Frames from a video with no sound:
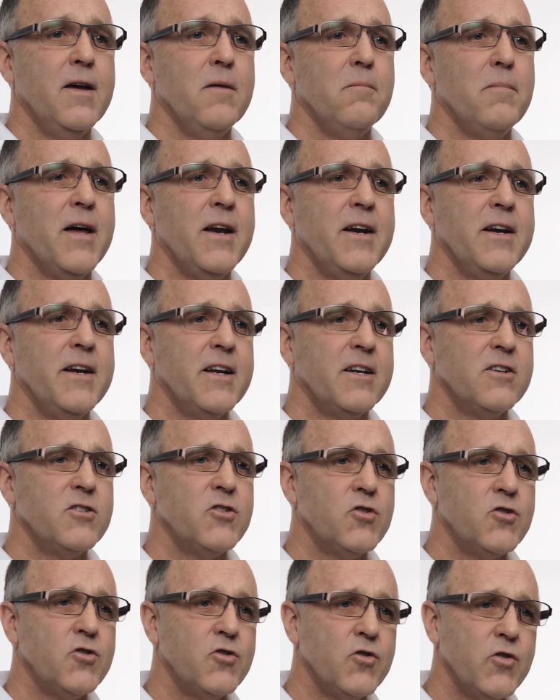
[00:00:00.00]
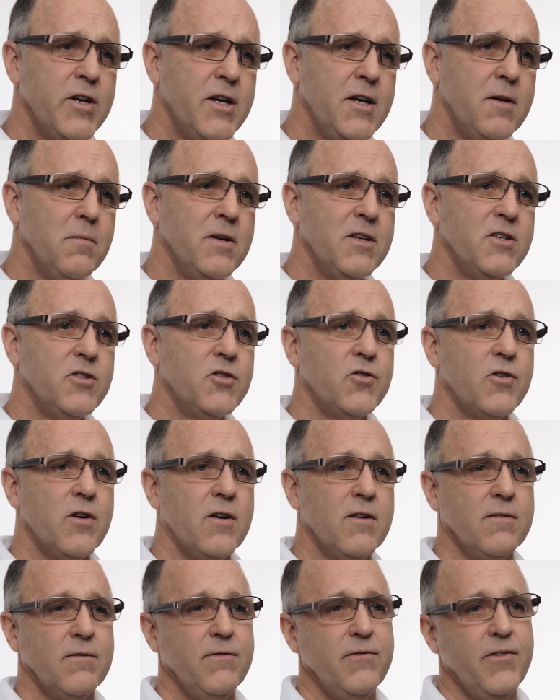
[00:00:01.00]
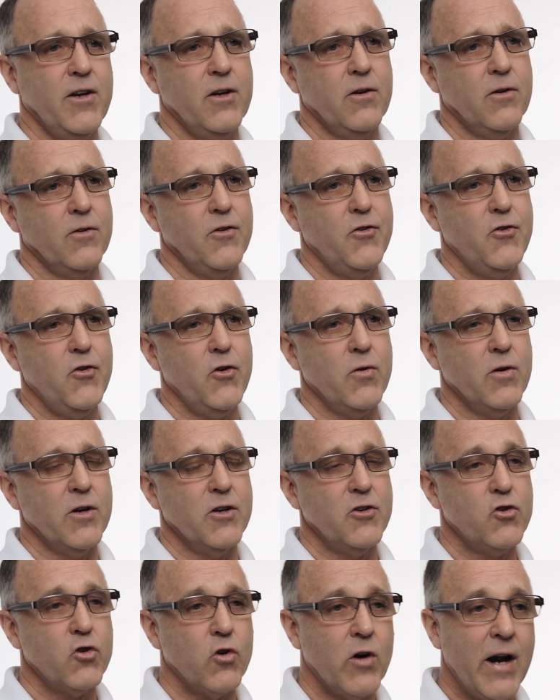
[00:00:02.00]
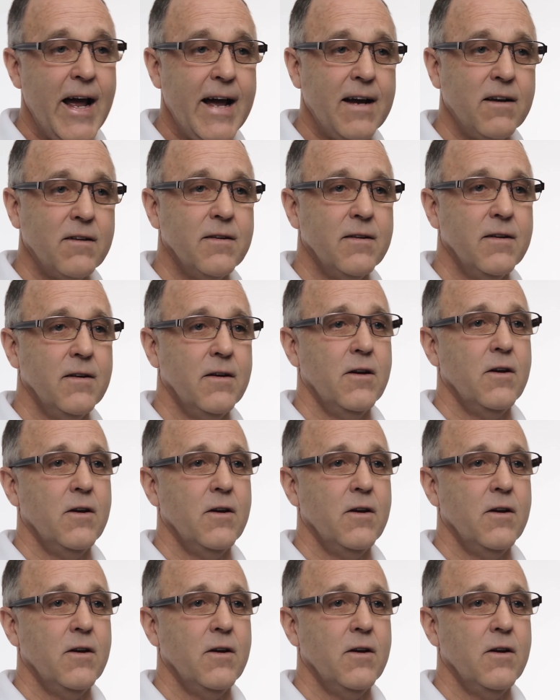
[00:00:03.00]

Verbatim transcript: but an extremely strong field to attract,